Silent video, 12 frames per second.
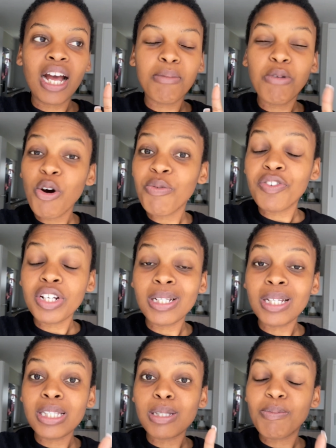hopefully
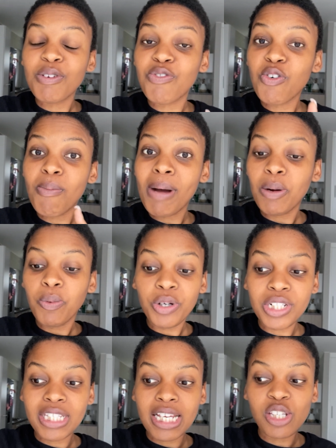it's before my
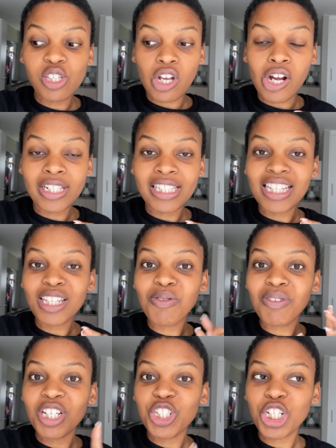work day starts, and then
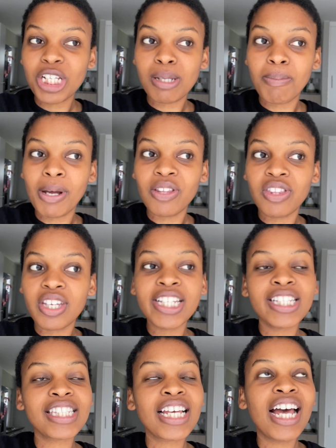we can chat about
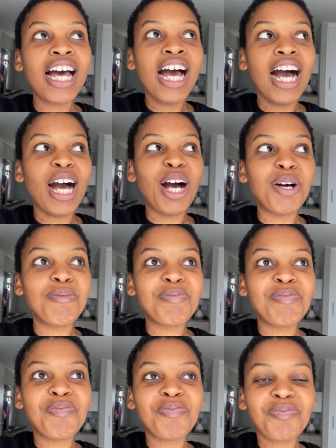this.
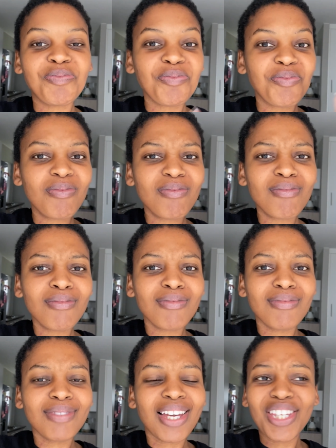And
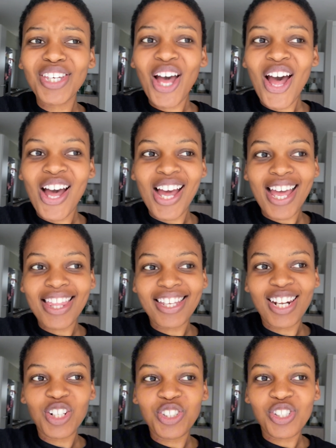then
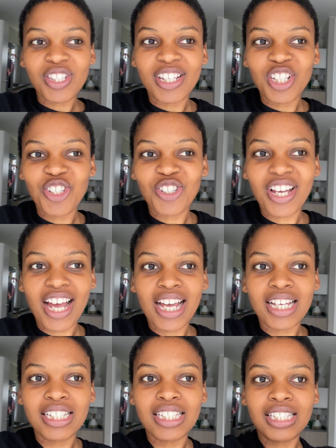I'll just let you
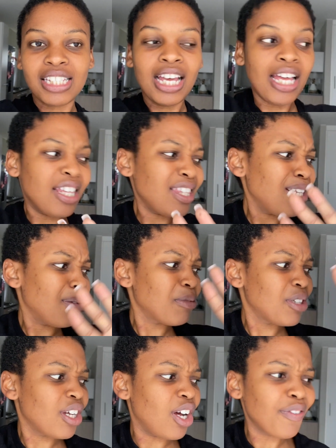guys Then I'm
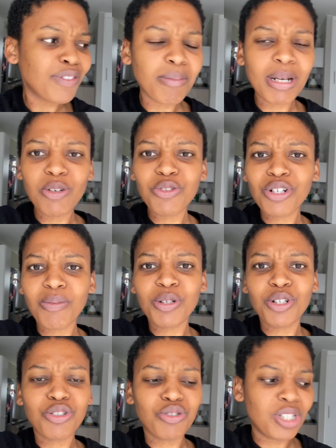gonna, after my laundry, I'm
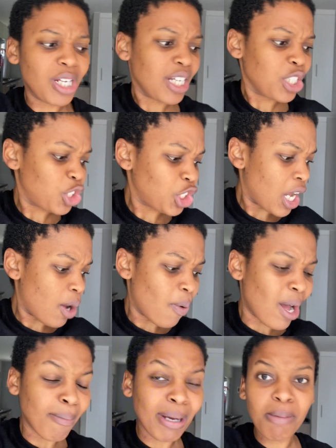gonna take a
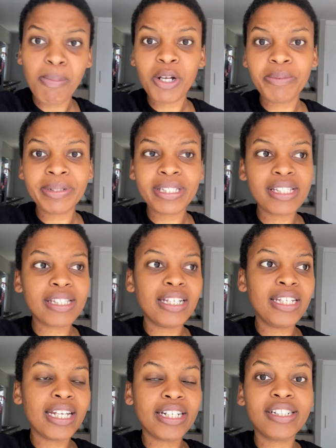shower. My apartment is
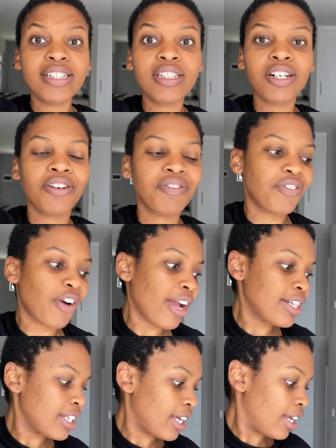clean. I cleaned it on
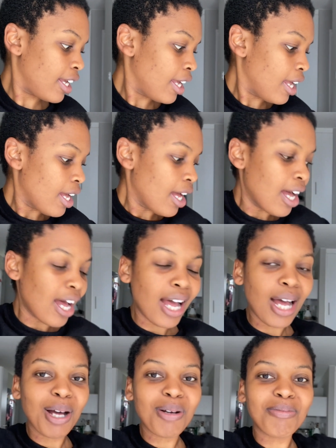Friday.
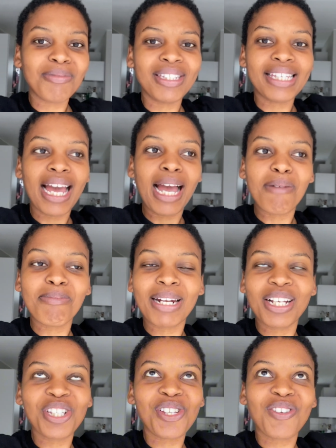But
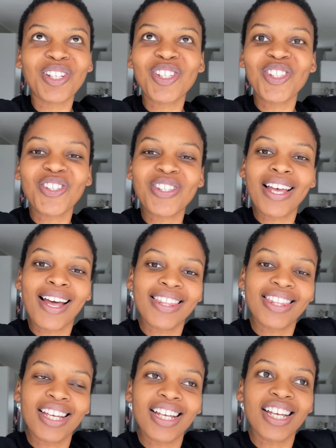I just wanted to say, I
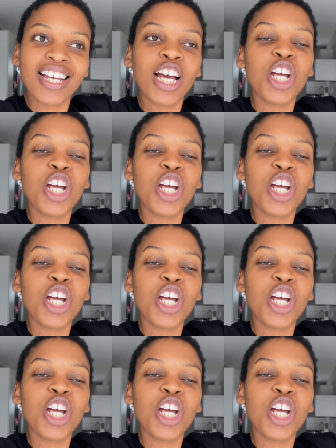think